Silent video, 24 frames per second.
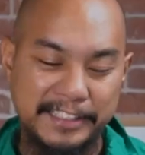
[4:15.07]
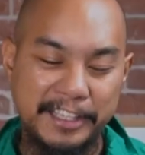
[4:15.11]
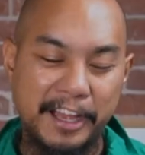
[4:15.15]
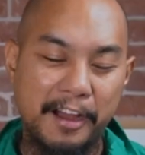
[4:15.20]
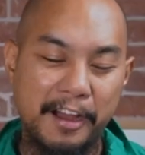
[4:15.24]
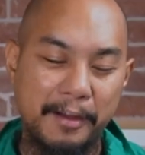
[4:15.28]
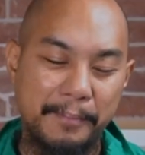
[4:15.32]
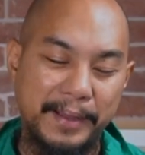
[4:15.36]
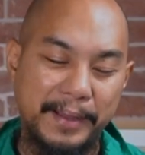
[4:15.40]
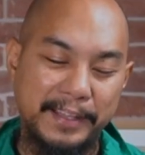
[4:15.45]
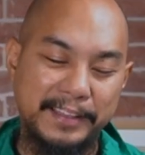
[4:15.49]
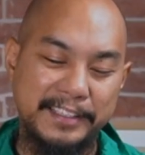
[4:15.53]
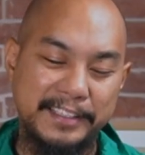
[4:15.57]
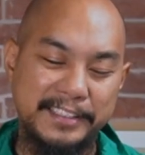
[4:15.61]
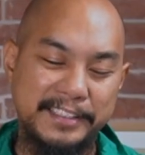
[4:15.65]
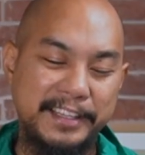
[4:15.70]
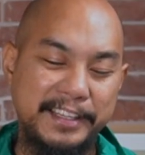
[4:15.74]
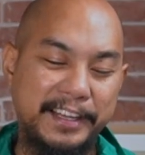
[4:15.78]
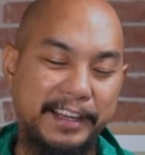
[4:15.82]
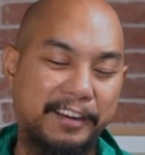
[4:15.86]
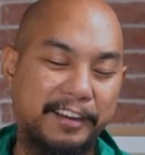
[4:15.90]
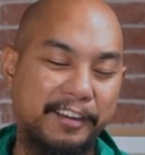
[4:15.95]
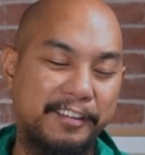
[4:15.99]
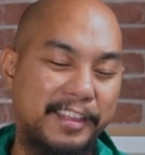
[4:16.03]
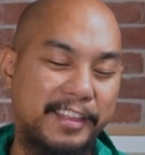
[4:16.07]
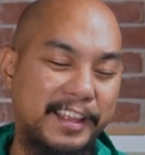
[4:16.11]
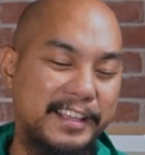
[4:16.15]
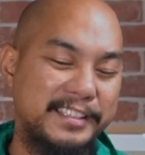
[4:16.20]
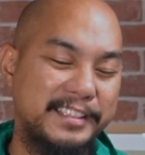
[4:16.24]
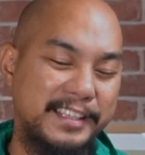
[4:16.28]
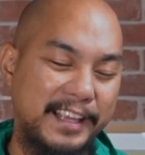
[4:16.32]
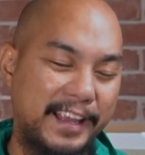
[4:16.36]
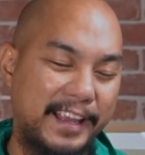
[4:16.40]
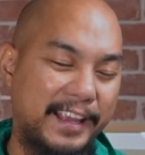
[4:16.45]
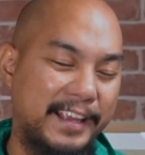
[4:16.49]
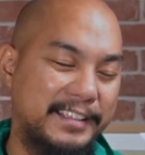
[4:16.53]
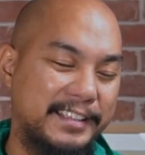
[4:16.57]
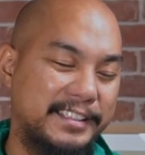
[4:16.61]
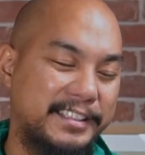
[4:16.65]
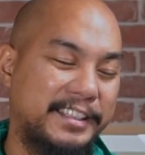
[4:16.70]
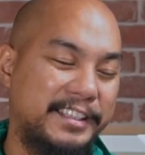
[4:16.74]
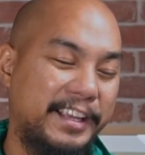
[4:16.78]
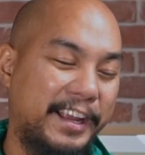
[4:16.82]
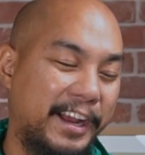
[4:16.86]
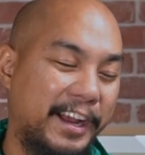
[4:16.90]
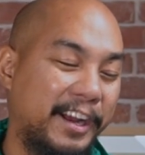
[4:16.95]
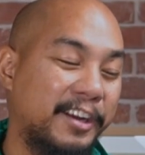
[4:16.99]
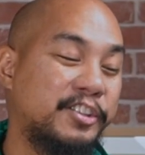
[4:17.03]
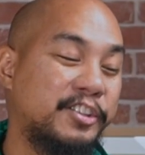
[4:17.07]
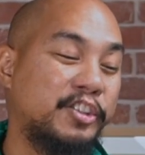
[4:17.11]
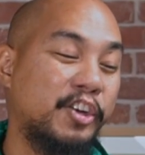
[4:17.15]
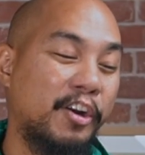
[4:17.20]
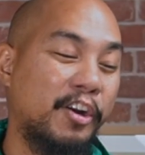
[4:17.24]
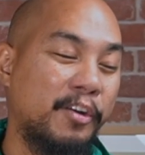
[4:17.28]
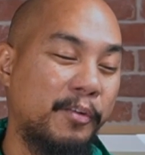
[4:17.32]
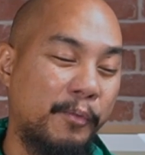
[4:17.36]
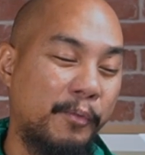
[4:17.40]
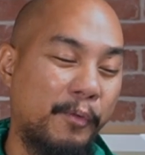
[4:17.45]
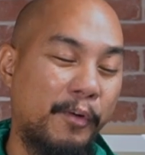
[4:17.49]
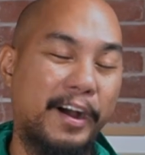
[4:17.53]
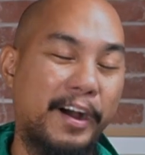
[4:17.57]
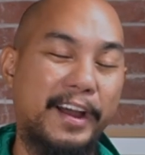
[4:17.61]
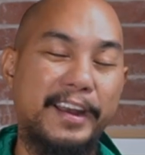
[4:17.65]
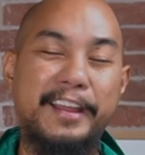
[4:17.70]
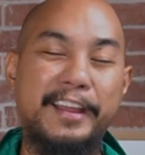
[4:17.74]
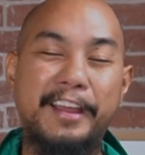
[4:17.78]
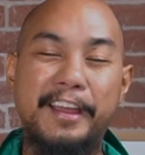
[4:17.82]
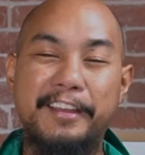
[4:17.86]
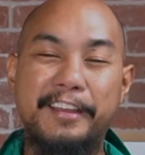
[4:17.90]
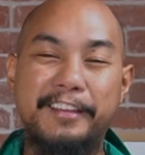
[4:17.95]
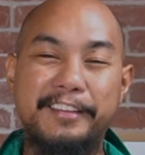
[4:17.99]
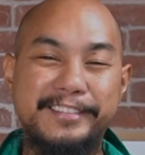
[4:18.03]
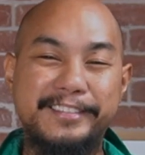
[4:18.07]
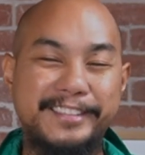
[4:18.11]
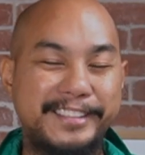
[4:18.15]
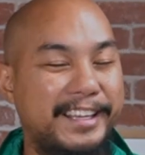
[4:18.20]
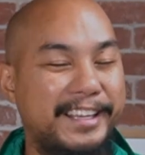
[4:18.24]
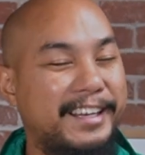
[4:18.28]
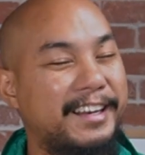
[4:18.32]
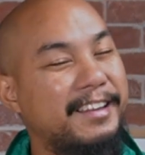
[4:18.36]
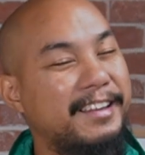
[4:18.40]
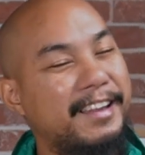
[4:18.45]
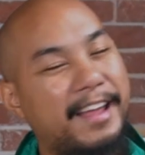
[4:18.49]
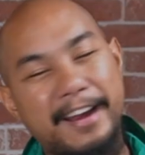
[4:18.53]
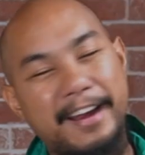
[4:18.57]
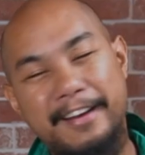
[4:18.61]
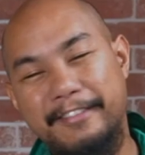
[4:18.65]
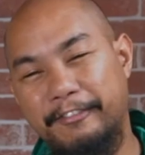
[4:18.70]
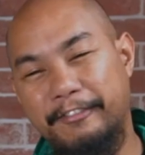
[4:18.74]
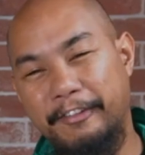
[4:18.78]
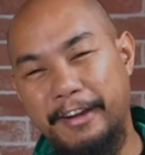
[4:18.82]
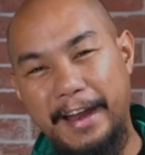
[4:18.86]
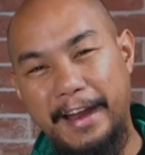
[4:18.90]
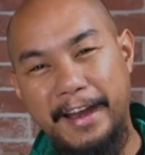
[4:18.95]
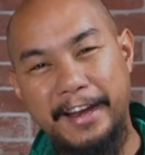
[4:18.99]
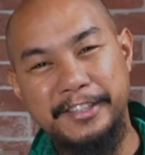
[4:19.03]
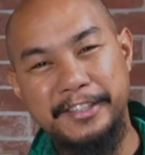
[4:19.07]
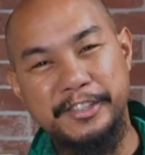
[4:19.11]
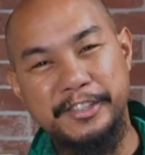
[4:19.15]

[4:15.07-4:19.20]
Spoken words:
talk about the sneaker. This is the Air Jordan 1. You've seen a lot of Air